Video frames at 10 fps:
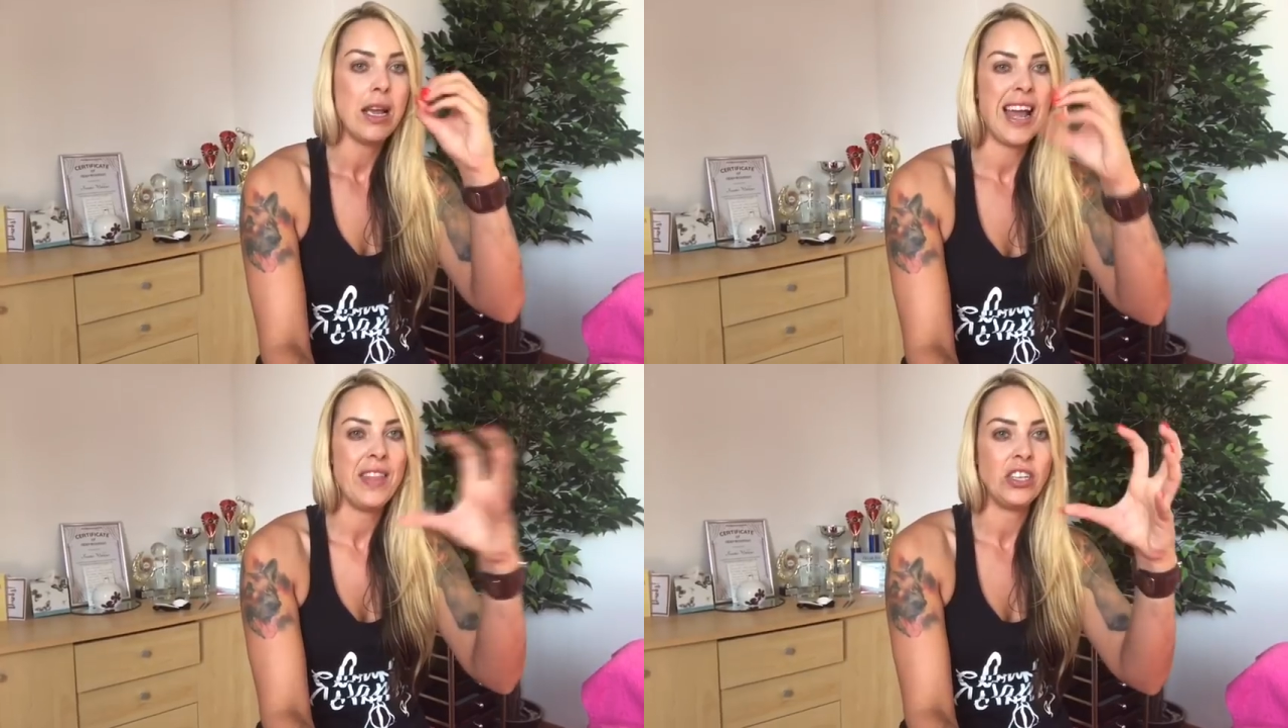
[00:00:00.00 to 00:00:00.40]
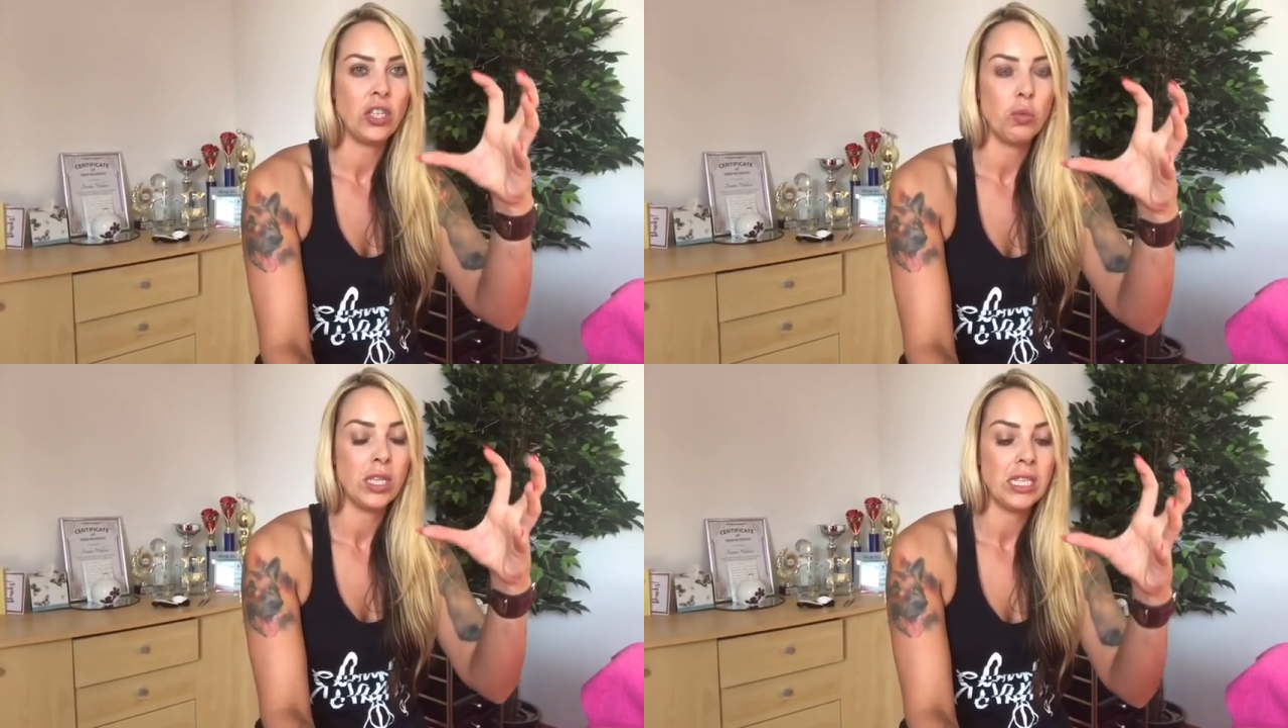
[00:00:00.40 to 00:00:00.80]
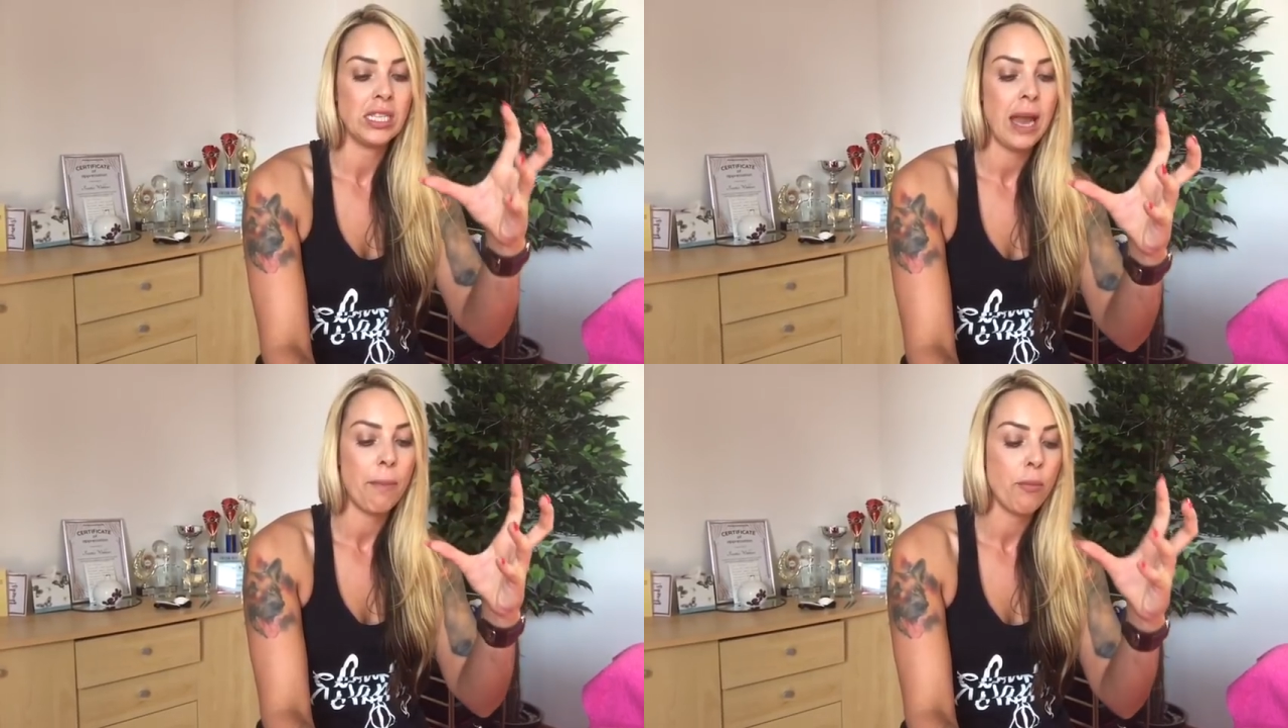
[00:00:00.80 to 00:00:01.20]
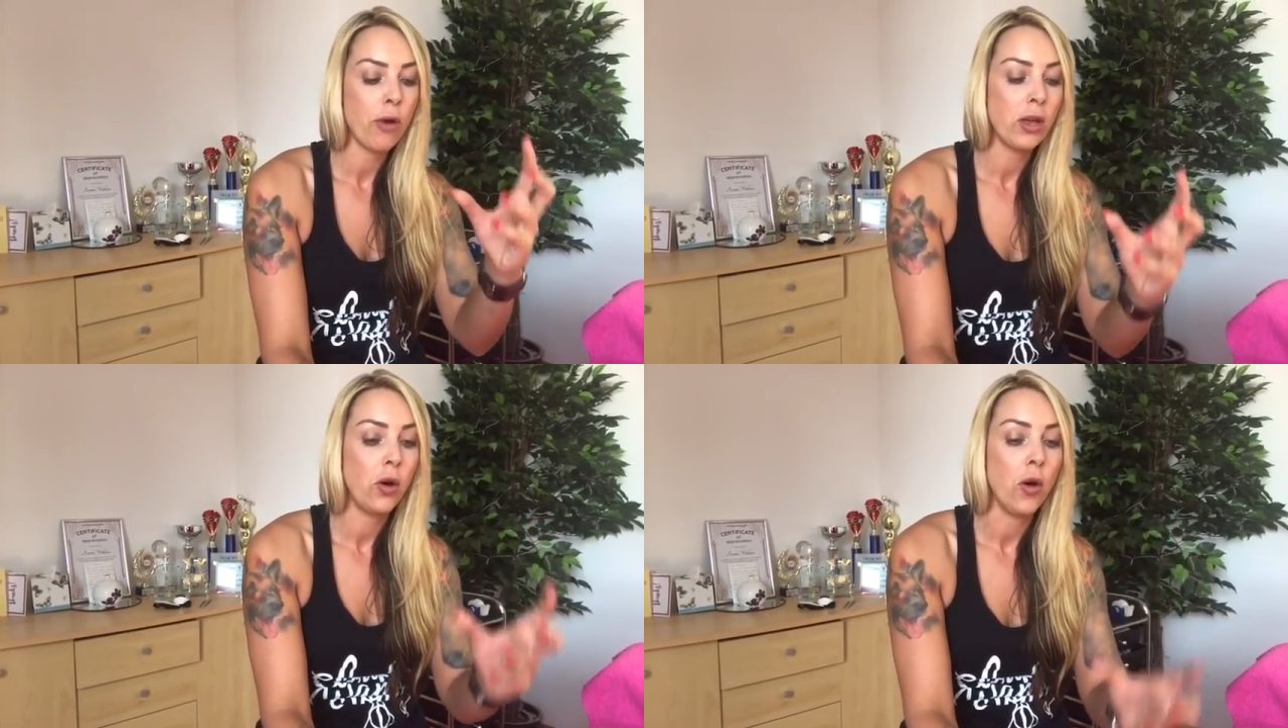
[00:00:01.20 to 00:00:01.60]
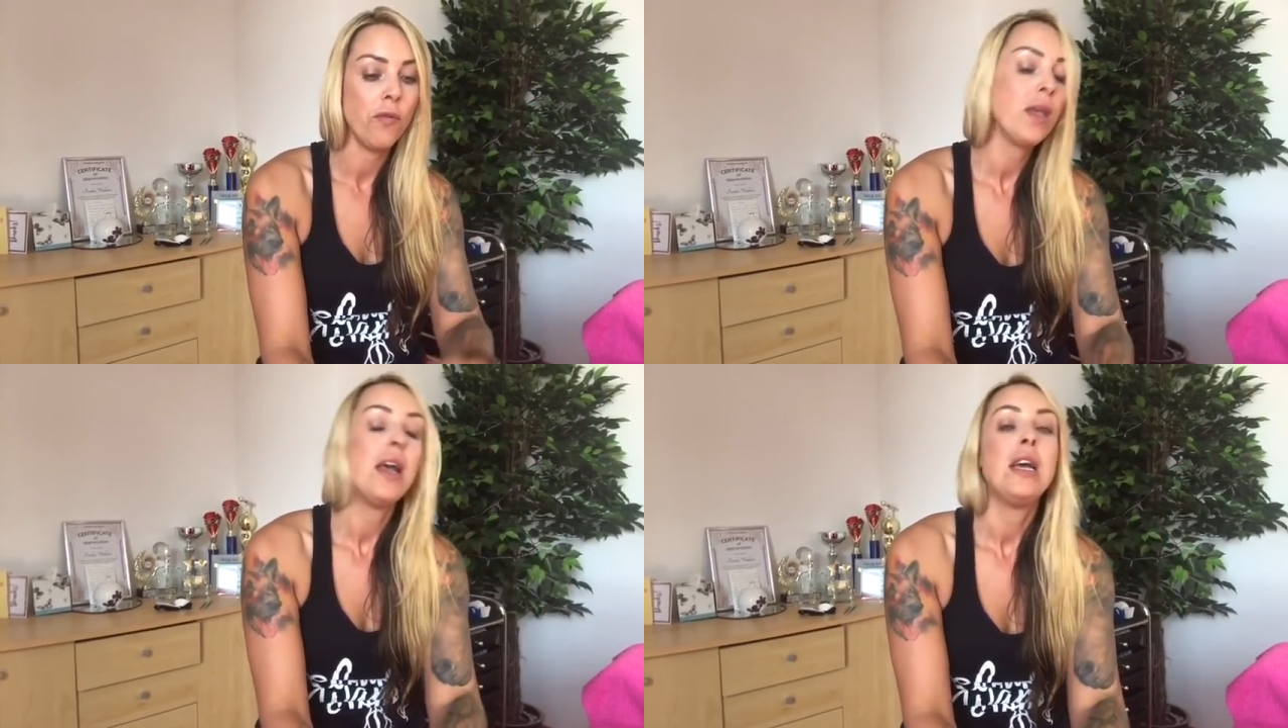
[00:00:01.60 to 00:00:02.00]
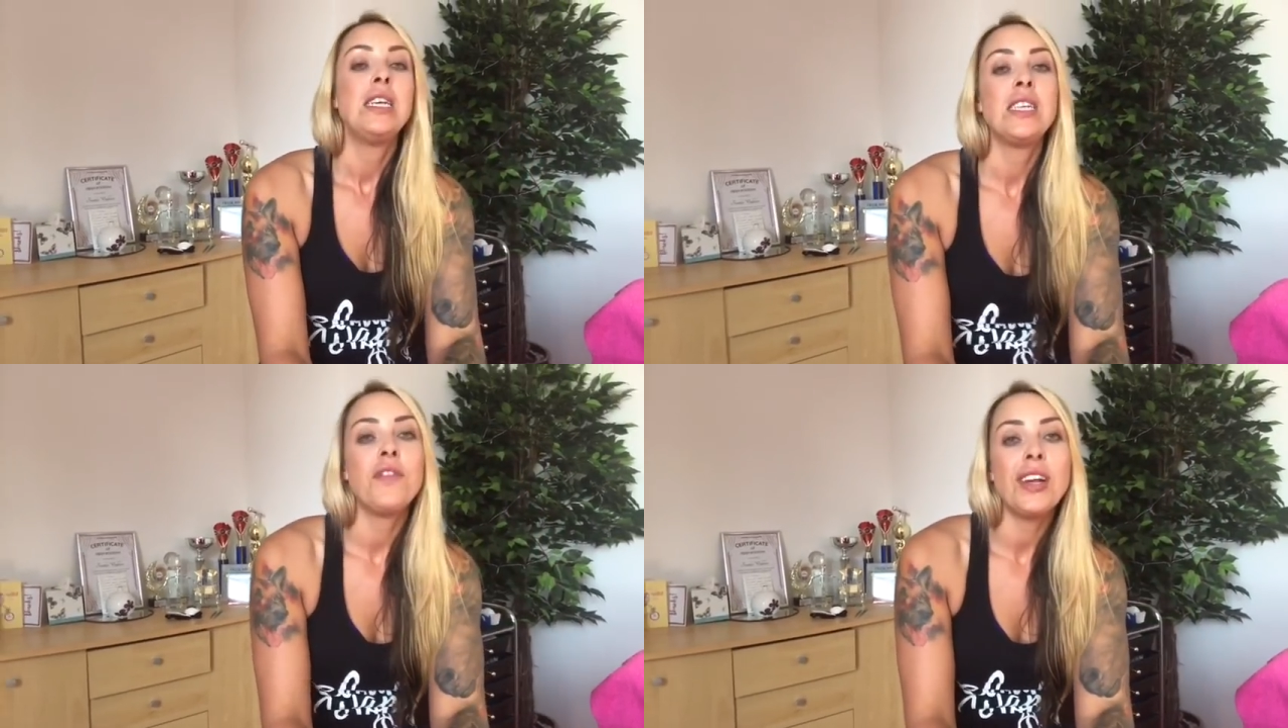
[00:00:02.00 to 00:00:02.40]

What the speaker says: and it just wants to snap and break off. So if you